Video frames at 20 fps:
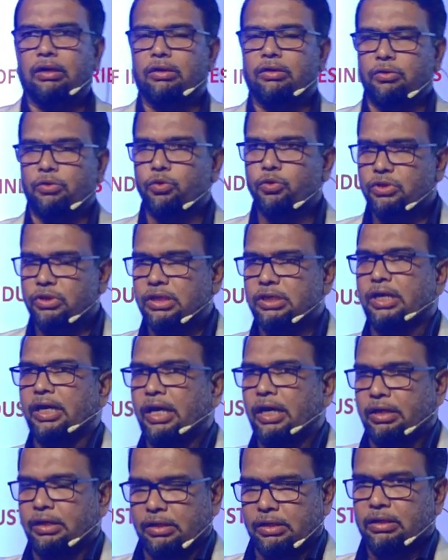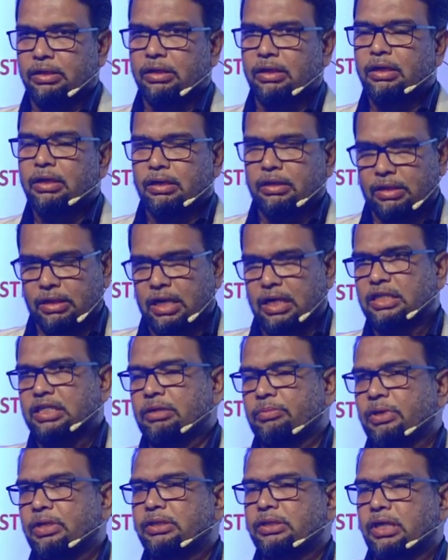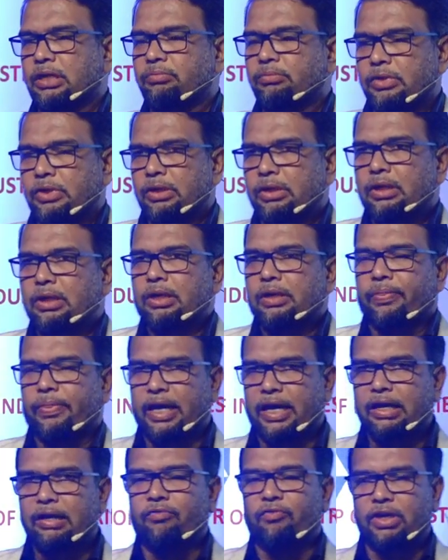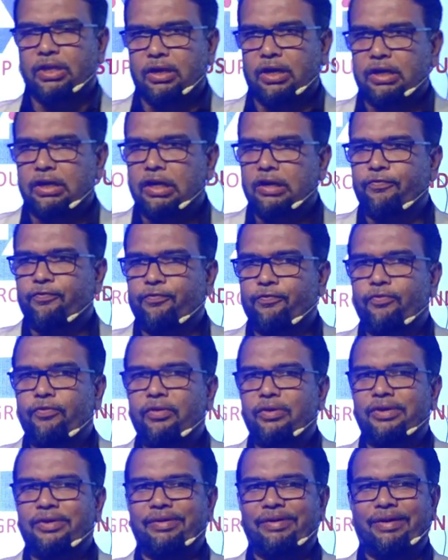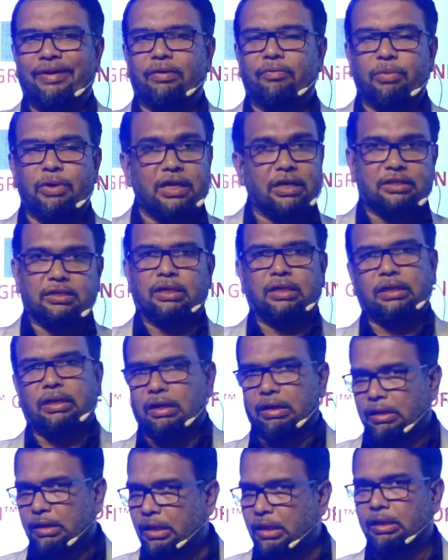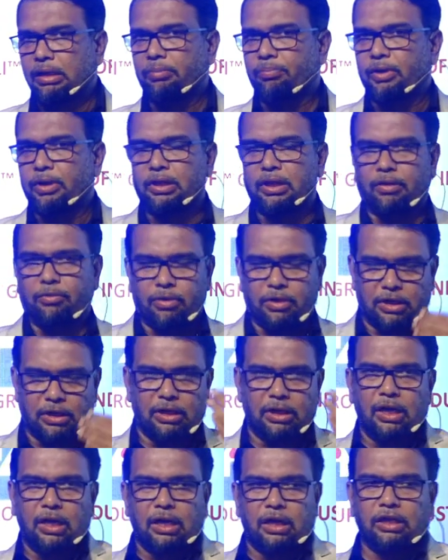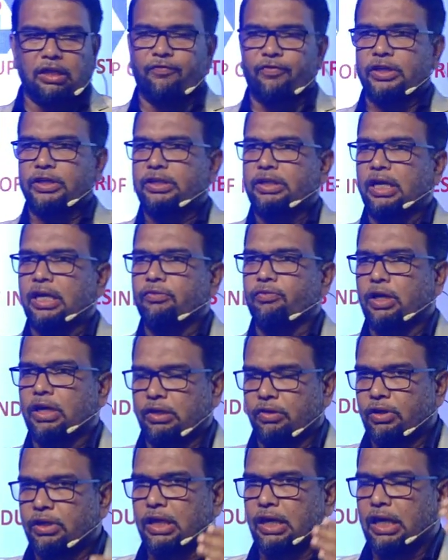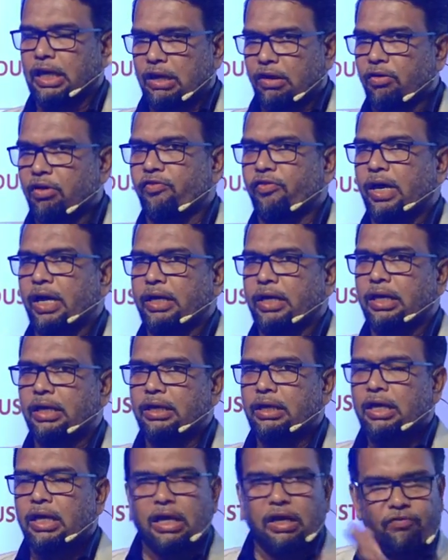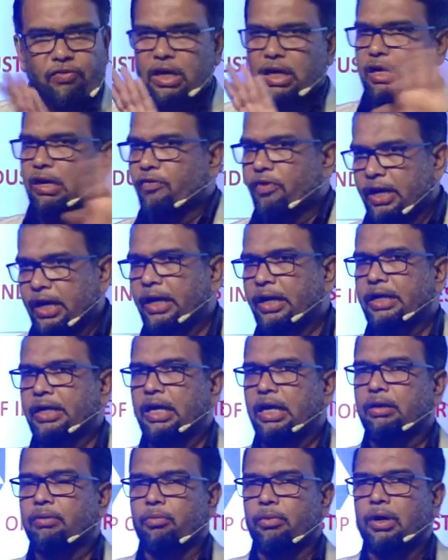use this heat? The concept has come. Then we thought of, because in the first stage, whatever the recovery we have done, we have covered entire